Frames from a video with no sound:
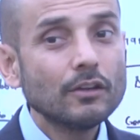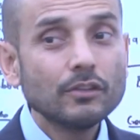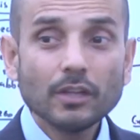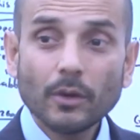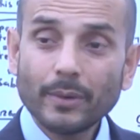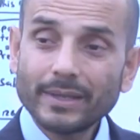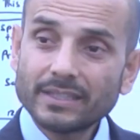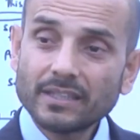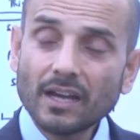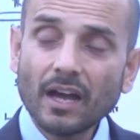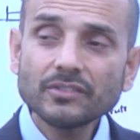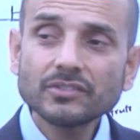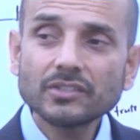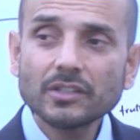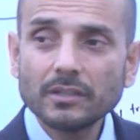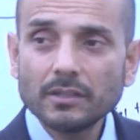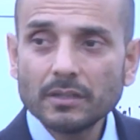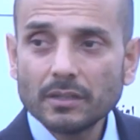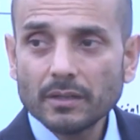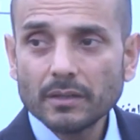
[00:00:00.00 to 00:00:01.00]
No, it
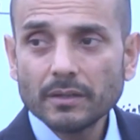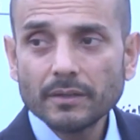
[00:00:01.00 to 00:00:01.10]
doesn't.